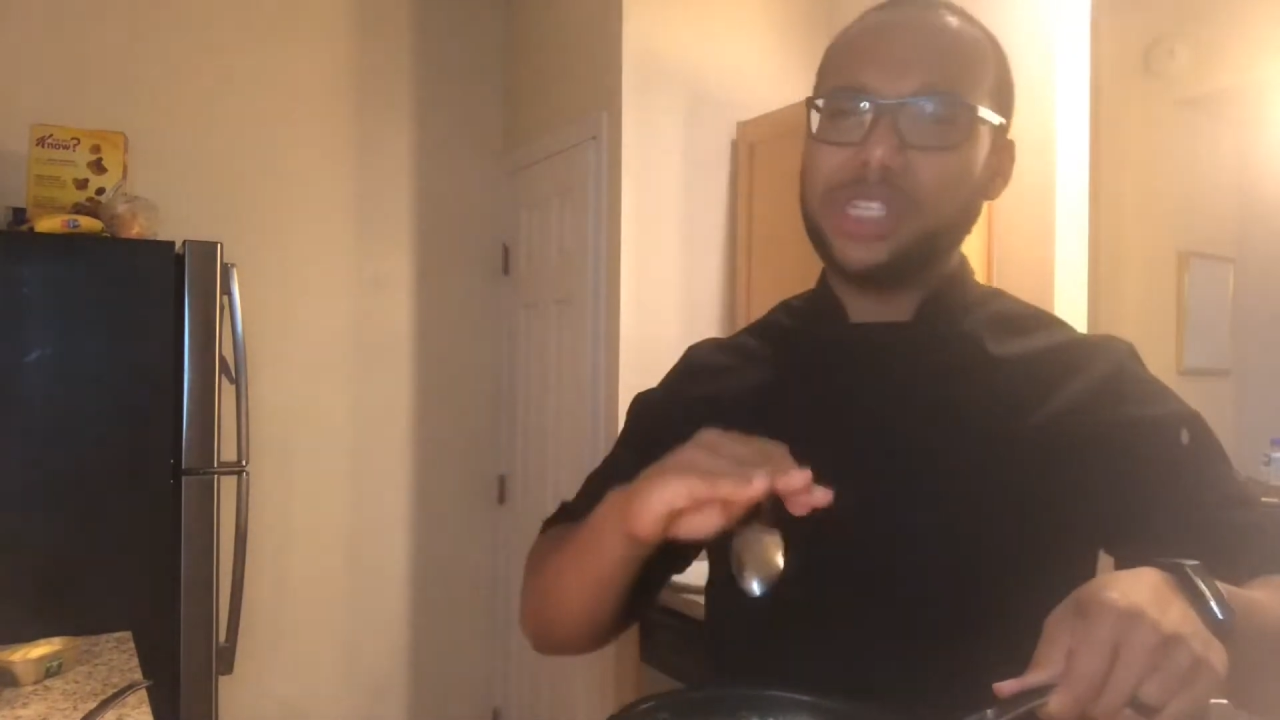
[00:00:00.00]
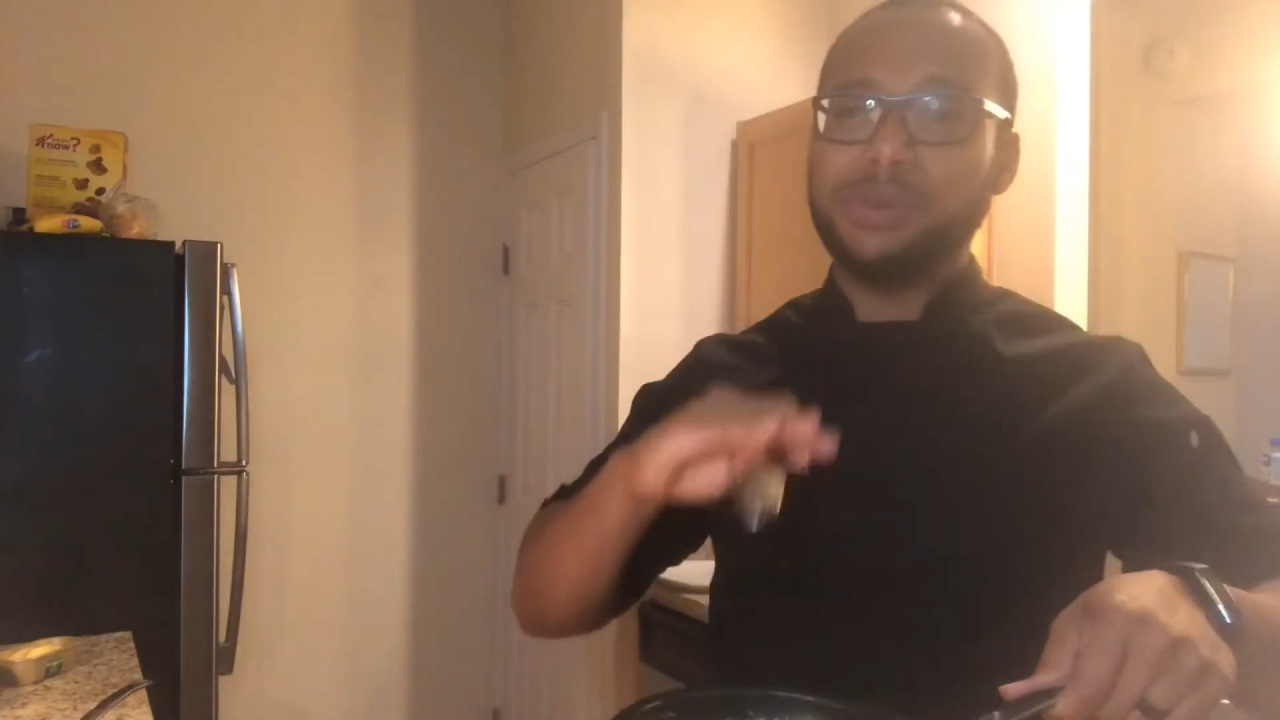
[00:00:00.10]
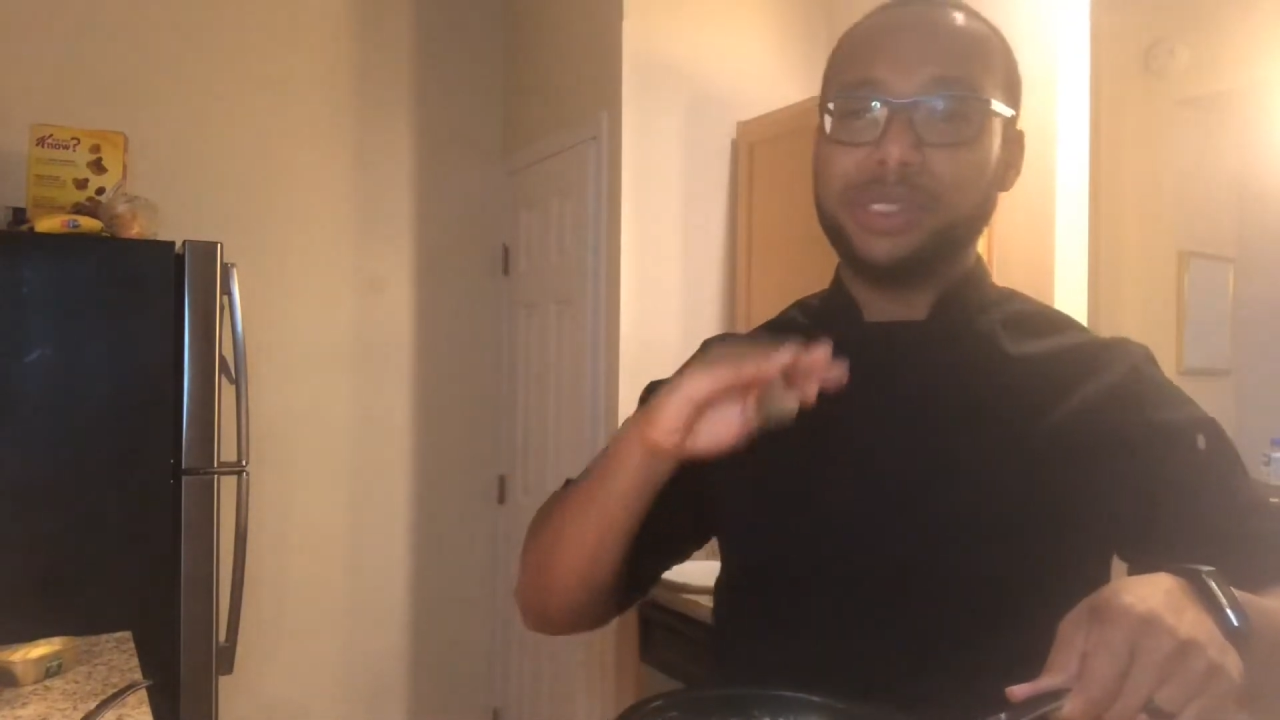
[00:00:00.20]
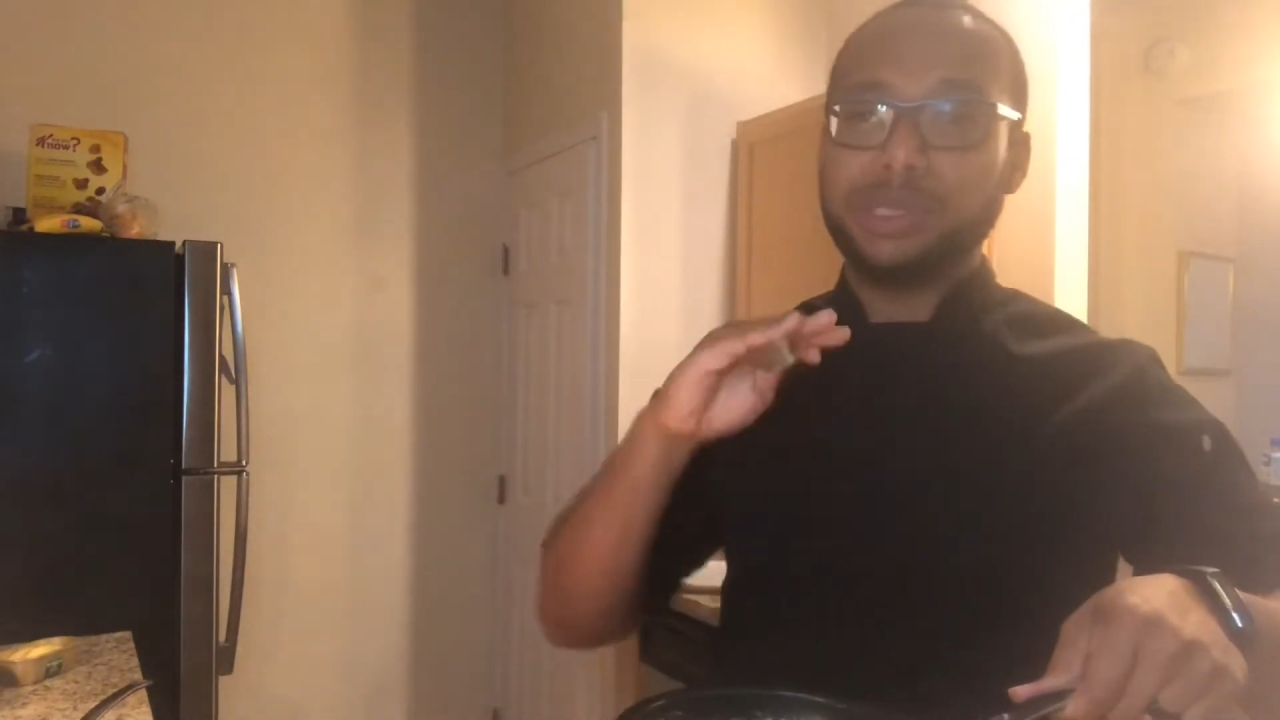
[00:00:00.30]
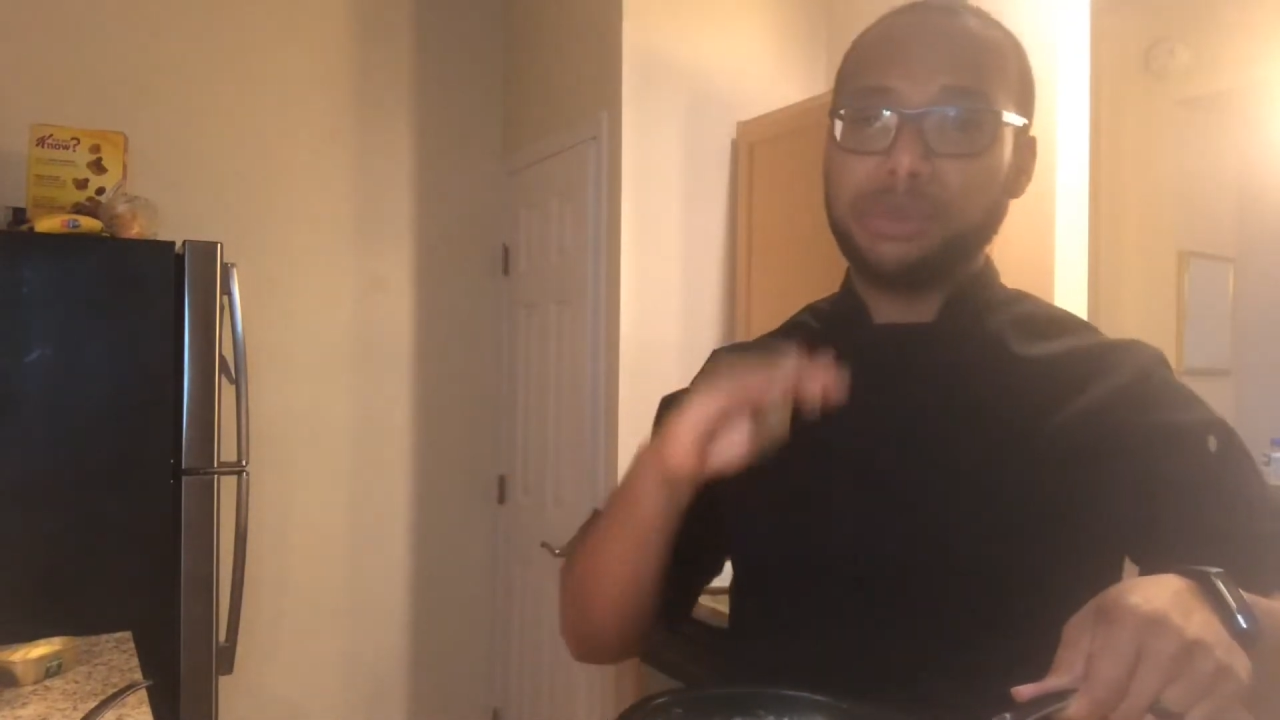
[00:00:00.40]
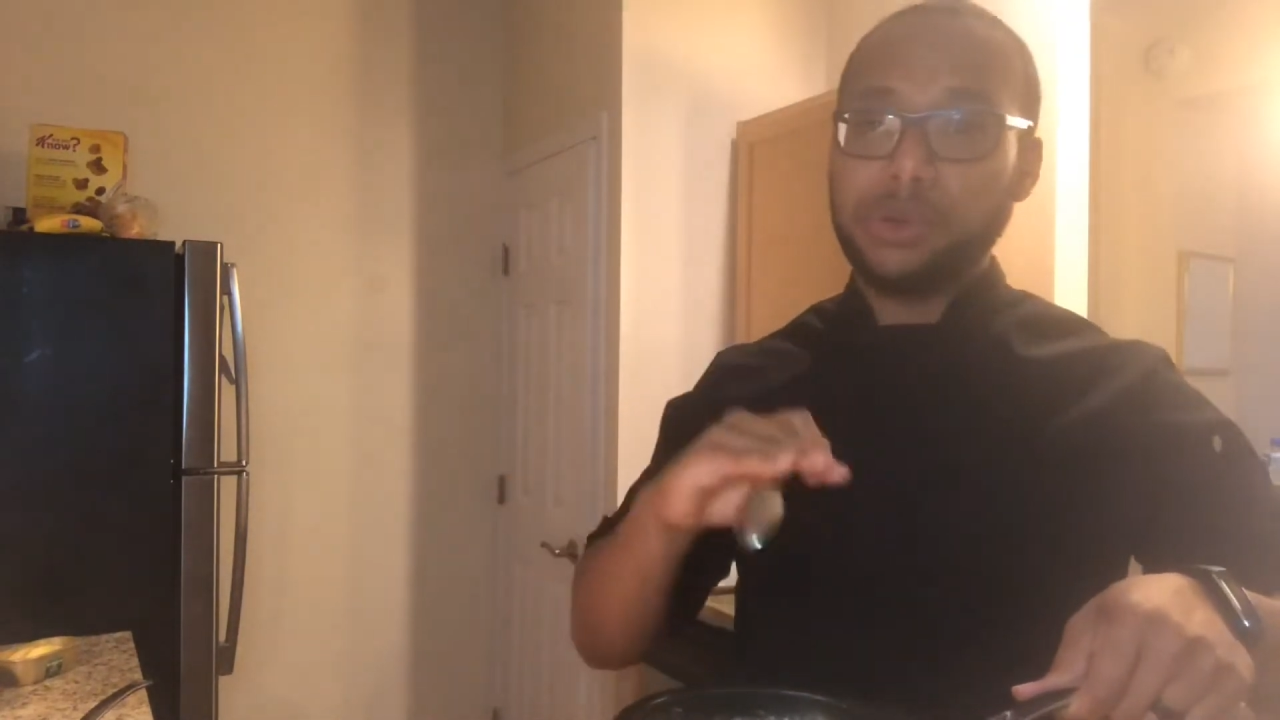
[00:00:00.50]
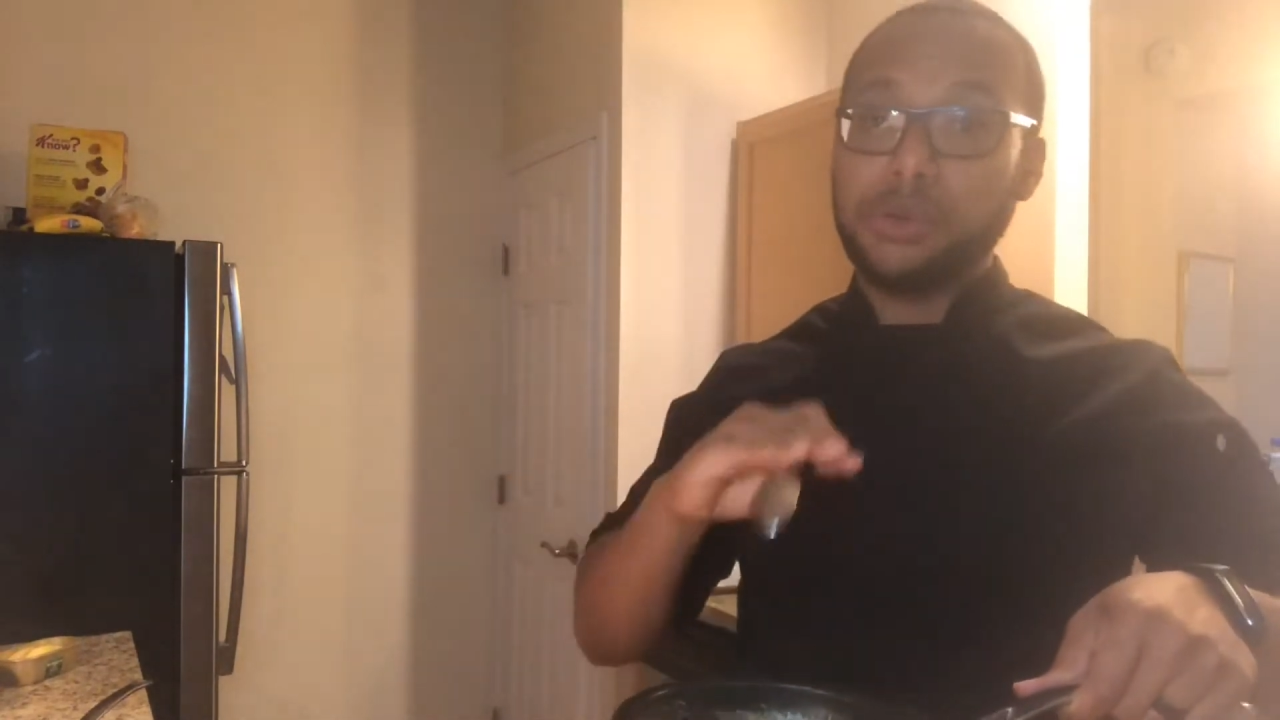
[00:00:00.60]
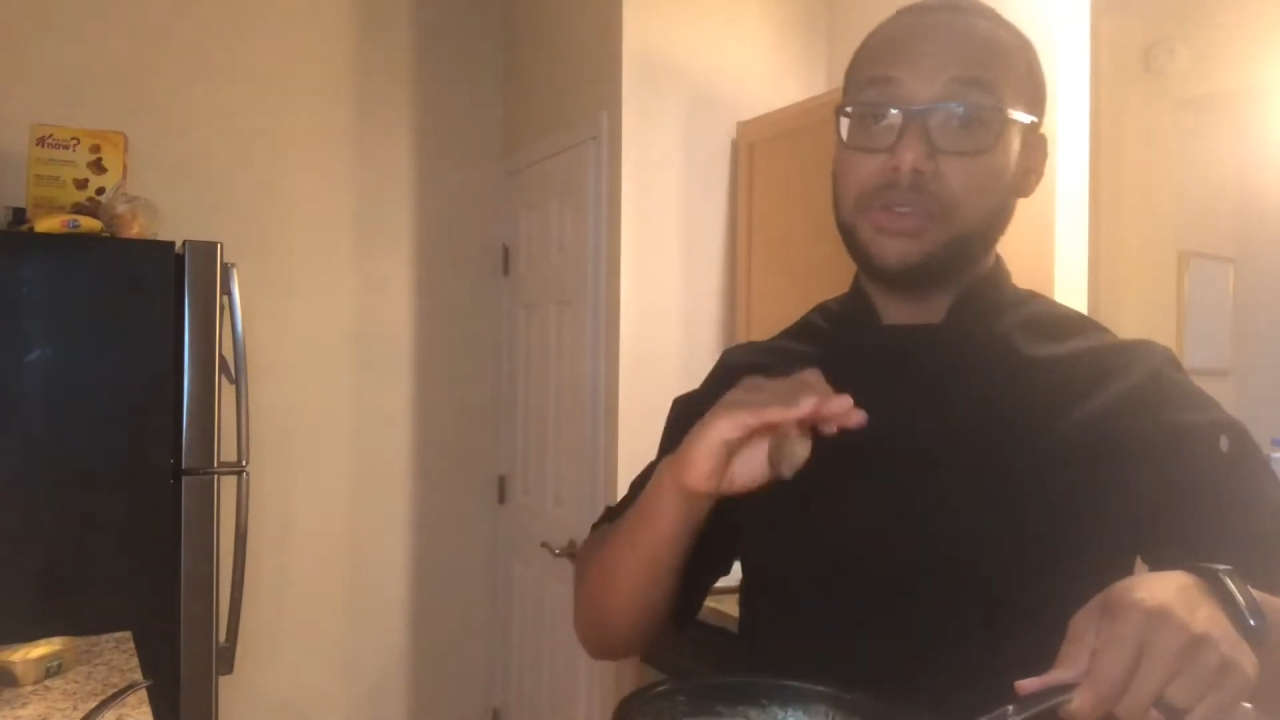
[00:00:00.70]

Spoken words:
but smooth